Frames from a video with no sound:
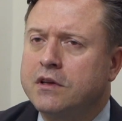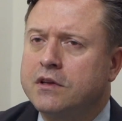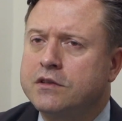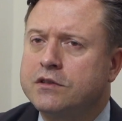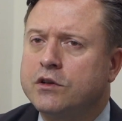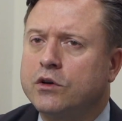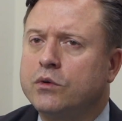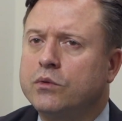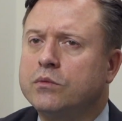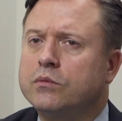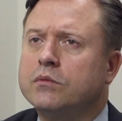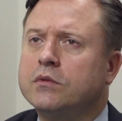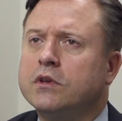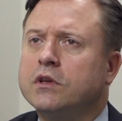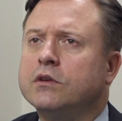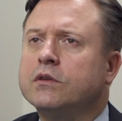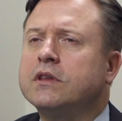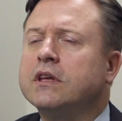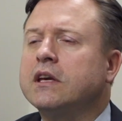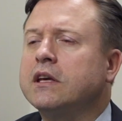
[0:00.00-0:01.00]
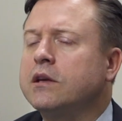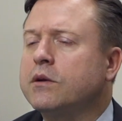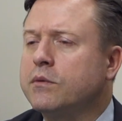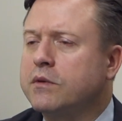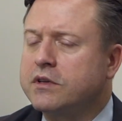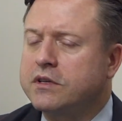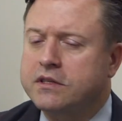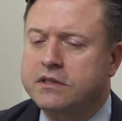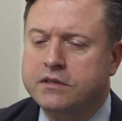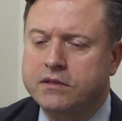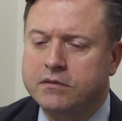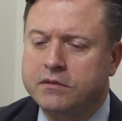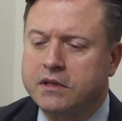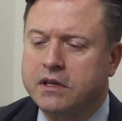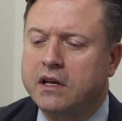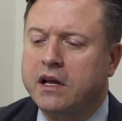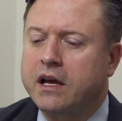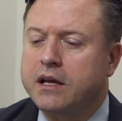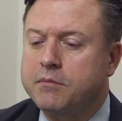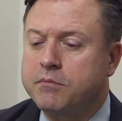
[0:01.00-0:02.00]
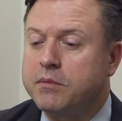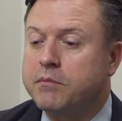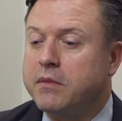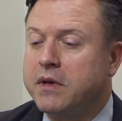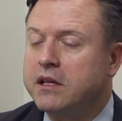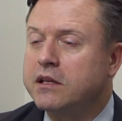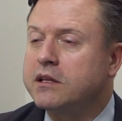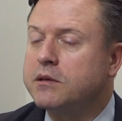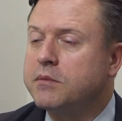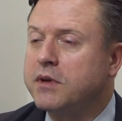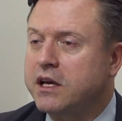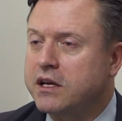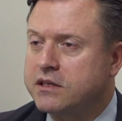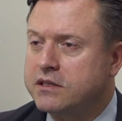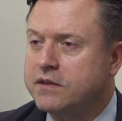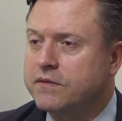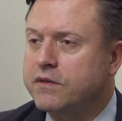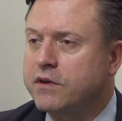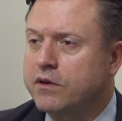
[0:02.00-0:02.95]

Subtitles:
So you think you were just denied mainly because of